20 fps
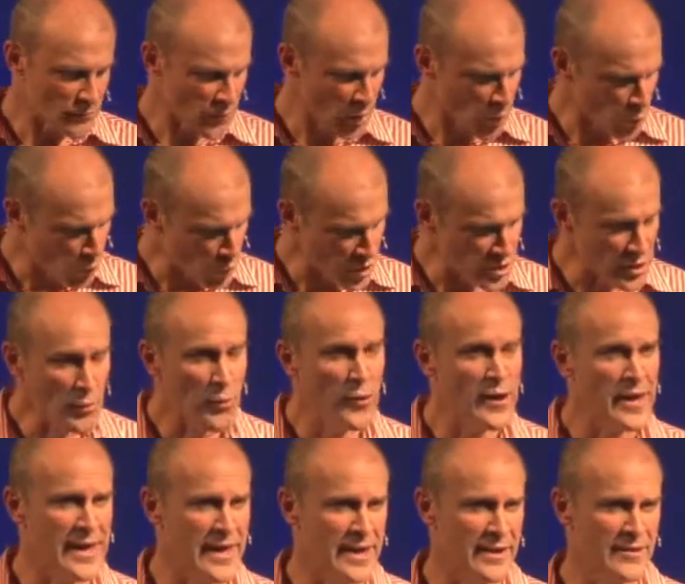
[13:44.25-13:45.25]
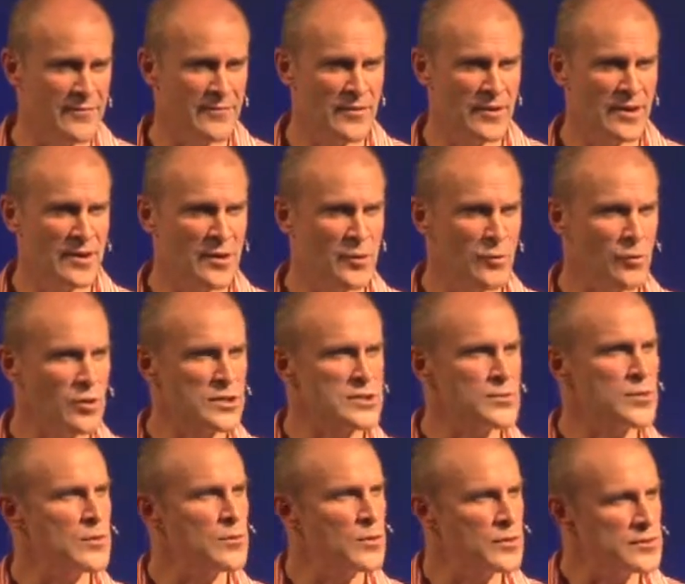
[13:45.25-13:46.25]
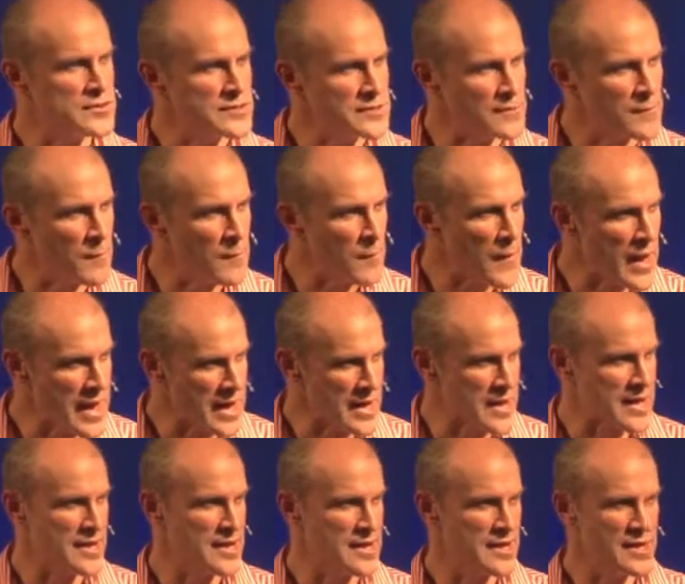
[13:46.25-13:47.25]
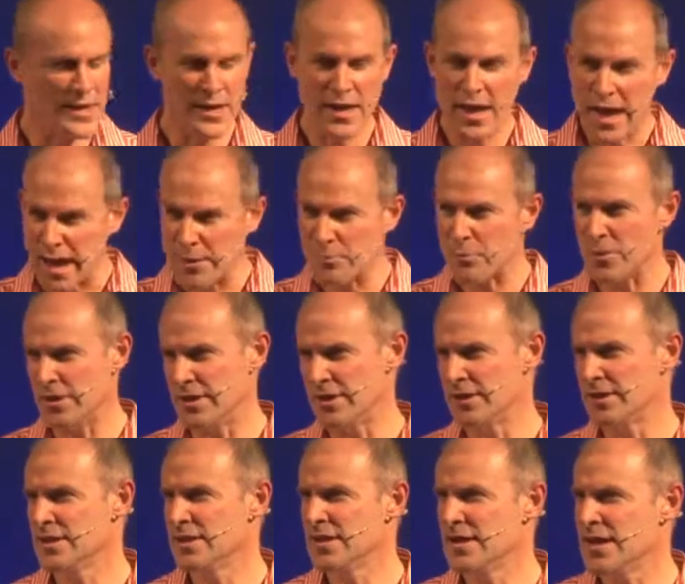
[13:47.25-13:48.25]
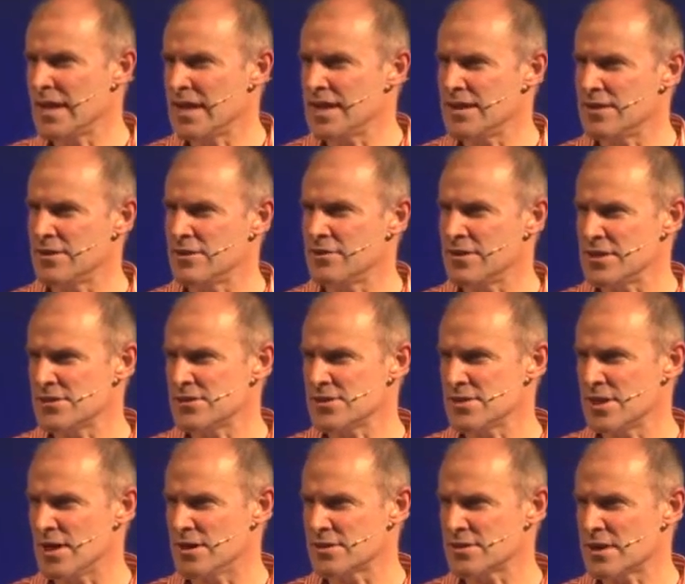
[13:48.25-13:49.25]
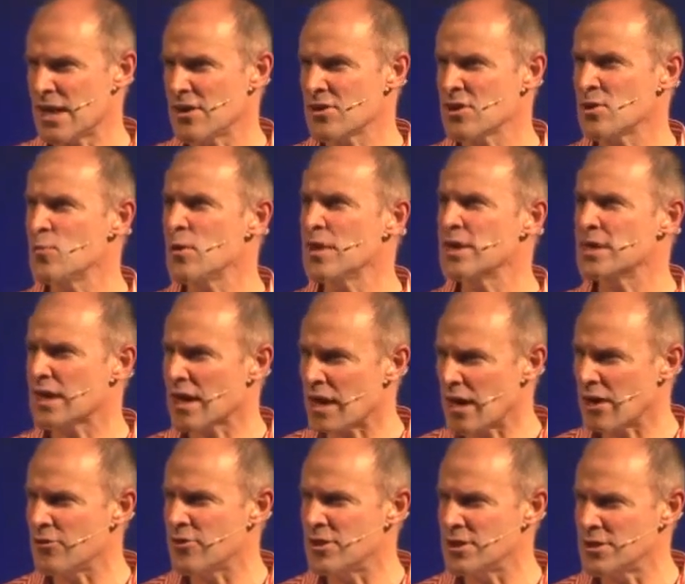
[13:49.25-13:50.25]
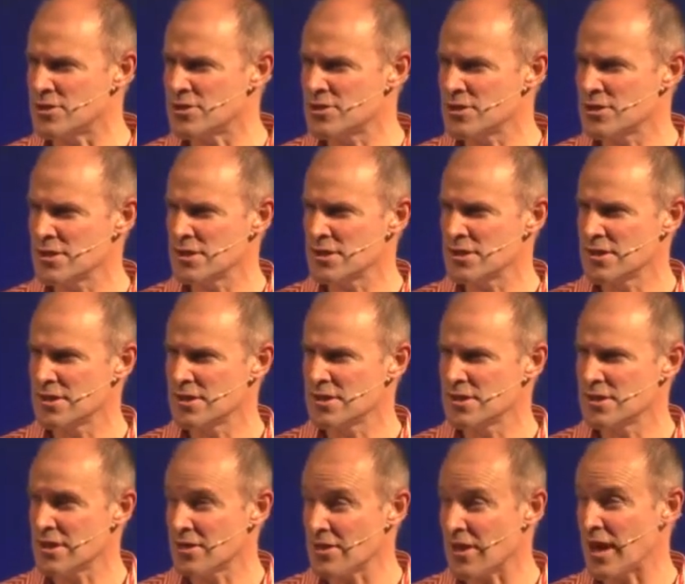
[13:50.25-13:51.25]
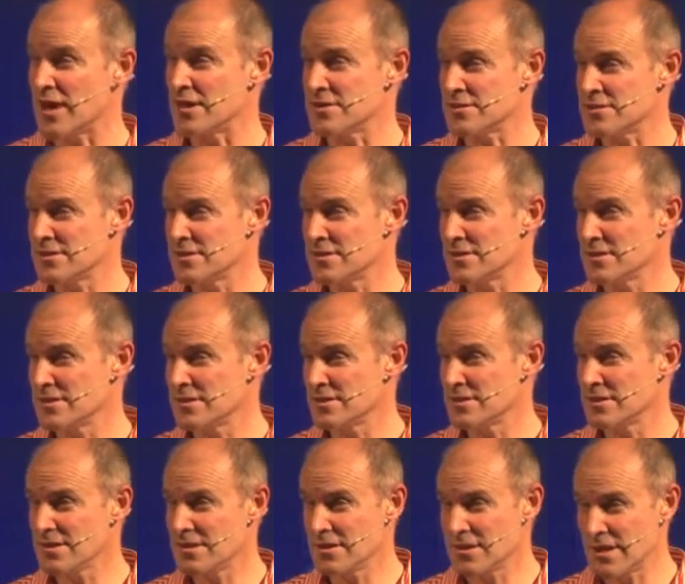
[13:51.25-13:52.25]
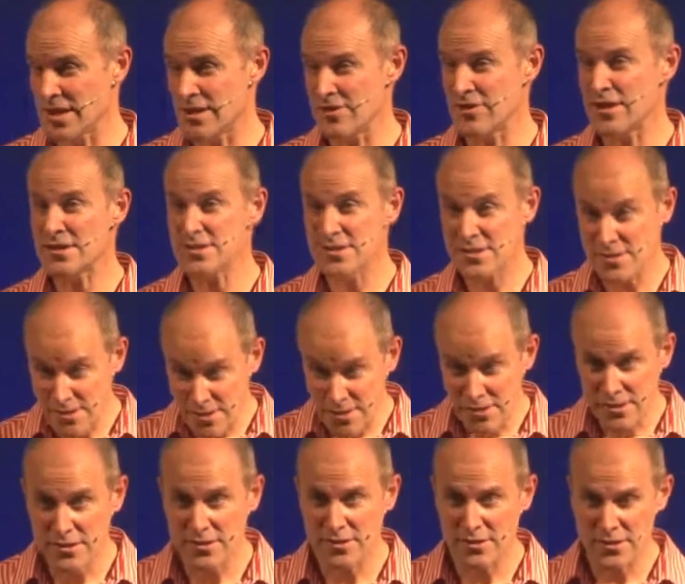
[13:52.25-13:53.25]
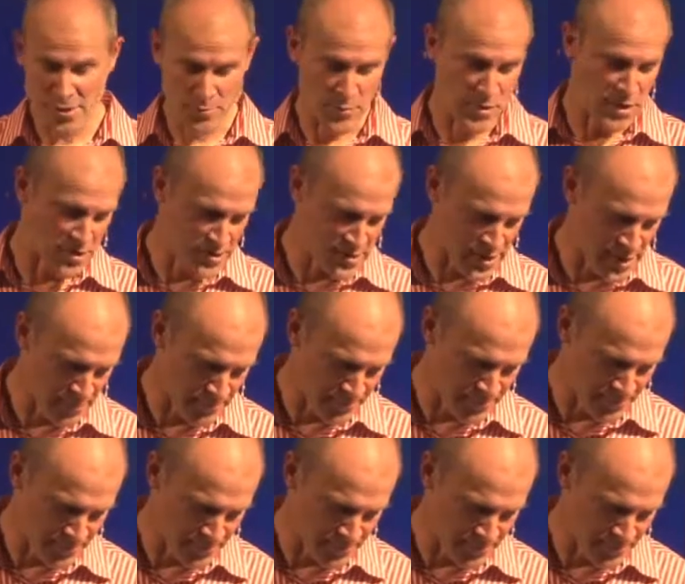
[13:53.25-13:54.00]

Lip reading: What are we? What do we want to make happen in this church? How can we encourage that in this community?